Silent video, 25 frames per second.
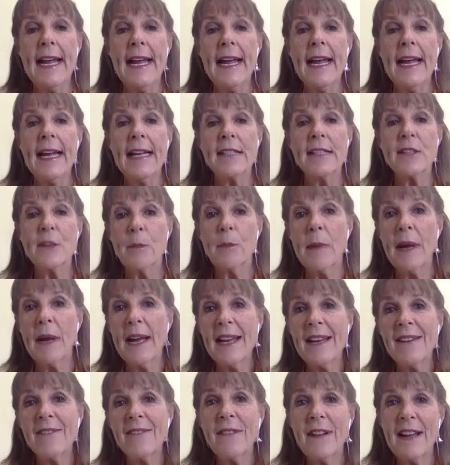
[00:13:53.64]
And so my
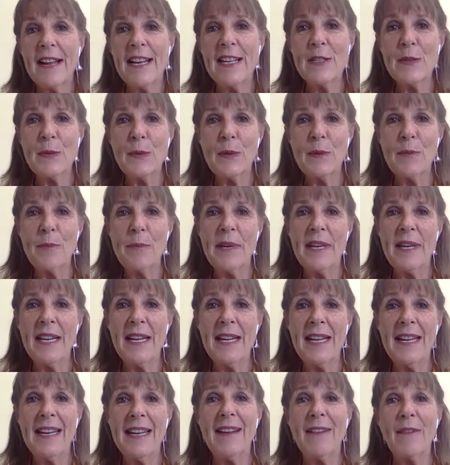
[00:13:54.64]
advice would
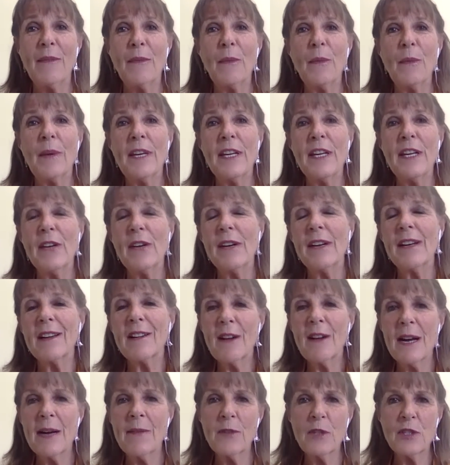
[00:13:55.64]
be, when you're in a
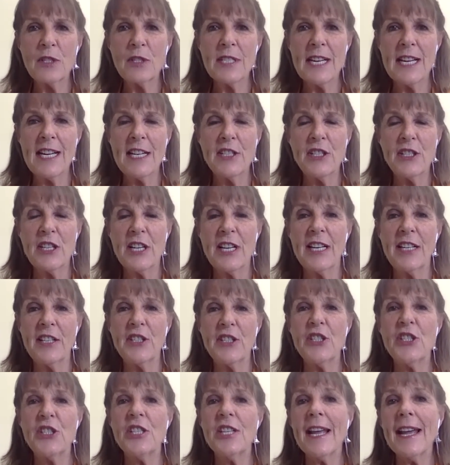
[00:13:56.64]

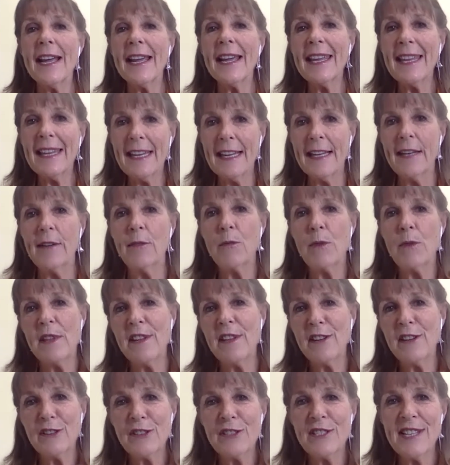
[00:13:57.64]
conversation, check in with
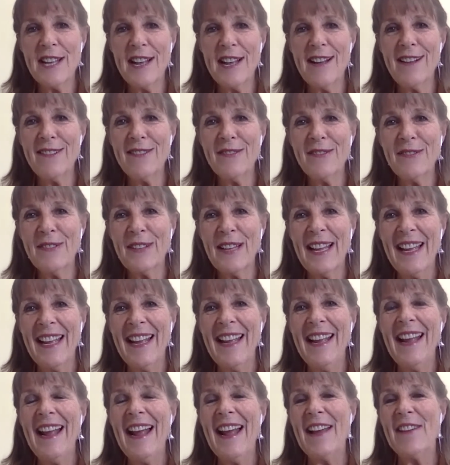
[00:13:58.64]
yourself
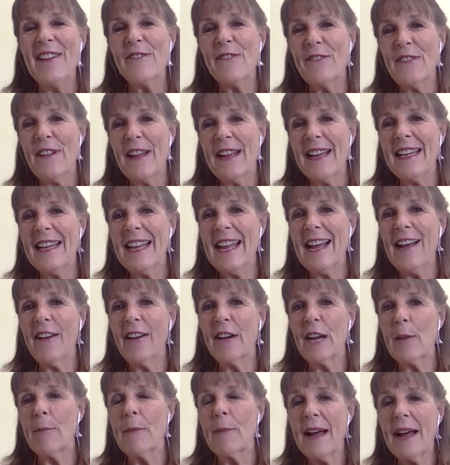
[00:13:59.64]
and find
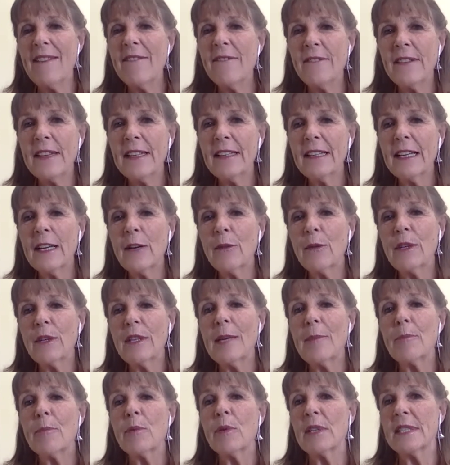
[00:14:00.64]
out, am I feeling
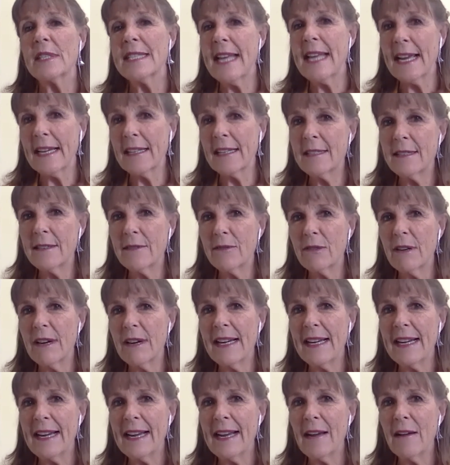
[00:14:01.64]
really protective
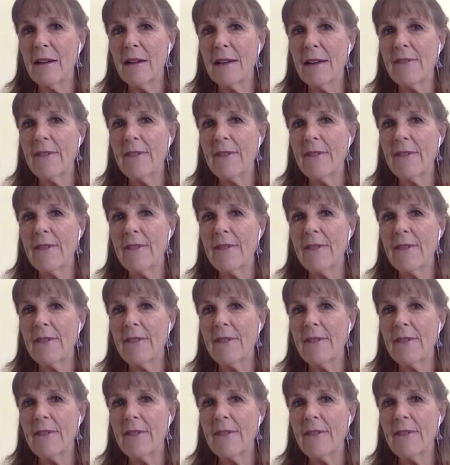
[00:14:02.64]
right now?